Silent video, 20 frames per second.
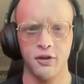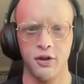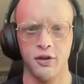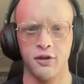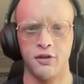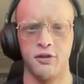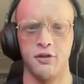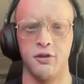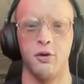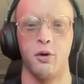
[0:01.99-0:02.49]

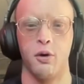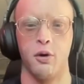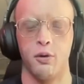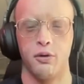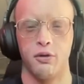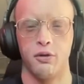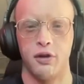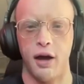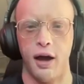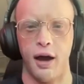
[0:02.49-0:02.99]
This is your
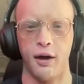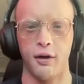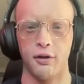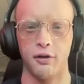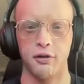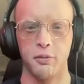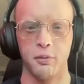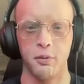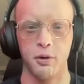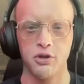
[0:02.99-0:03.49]
host,
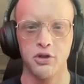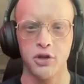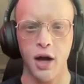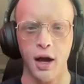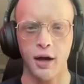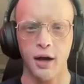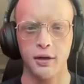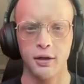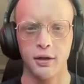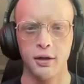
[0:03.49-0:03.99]
Alex
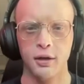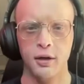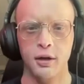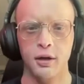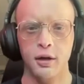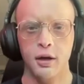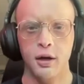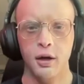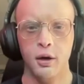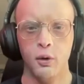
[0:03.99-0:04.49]
Mershak.
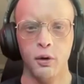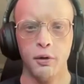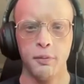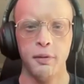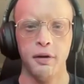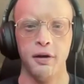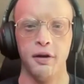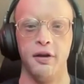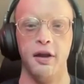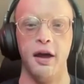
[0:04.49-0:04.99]
With
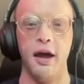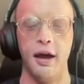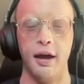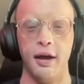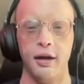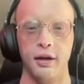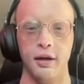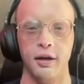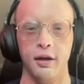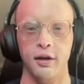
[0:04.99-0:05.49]
me
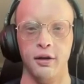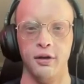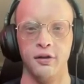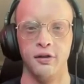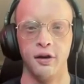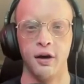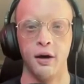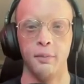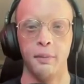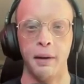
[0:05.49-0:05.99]
today is
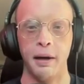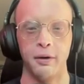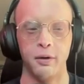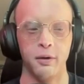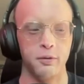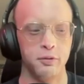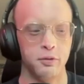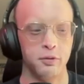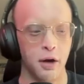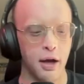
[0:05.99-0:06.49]
my
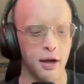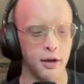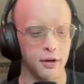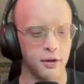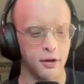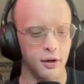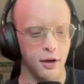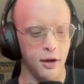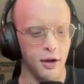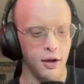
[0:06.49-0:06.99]
good
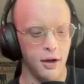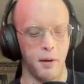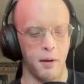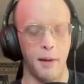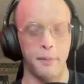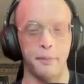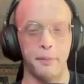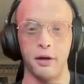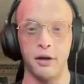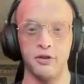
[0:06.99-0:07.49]
friend,
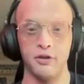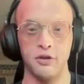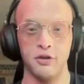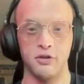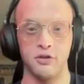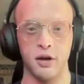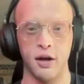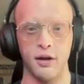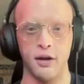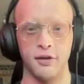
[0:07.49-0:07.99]
population
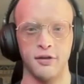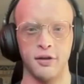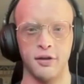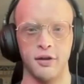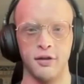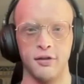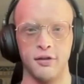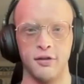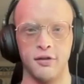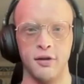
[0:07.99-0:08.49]

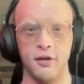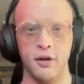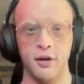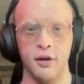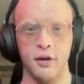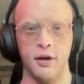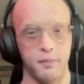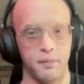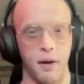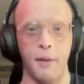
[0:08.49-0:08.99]
geneticist,
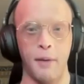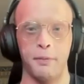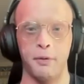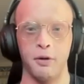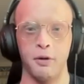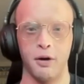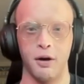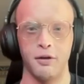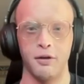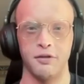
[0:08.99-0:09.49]

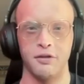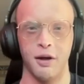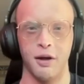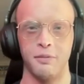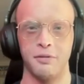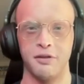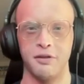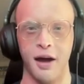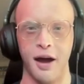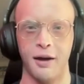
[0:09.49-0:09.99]
popular on
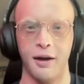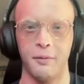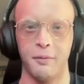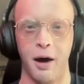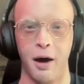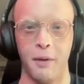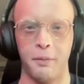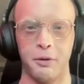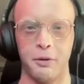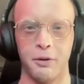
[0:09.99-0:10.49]
Substack,
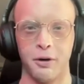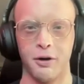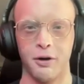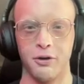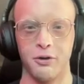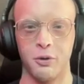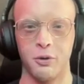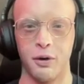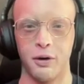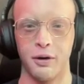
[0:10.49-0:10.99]
popular on
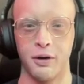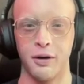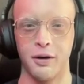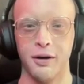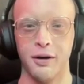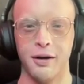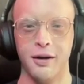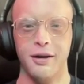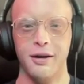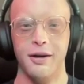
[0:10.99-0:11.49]
Twitter,
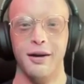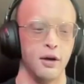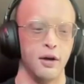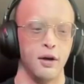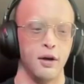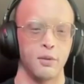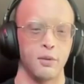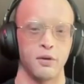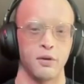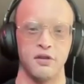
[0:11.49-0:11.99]

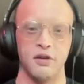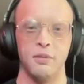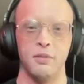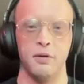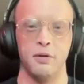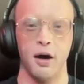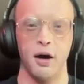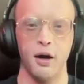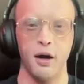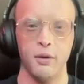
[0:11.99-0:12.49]
Razib
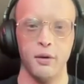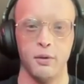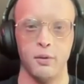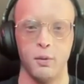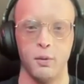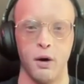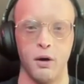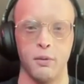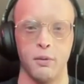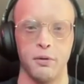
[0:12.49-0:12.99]
Khan.
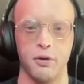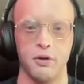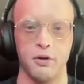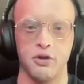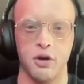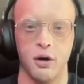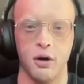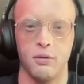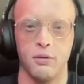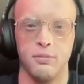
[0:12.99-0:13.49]
Welcome to the
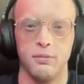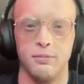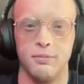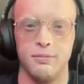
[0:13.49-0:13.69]
show.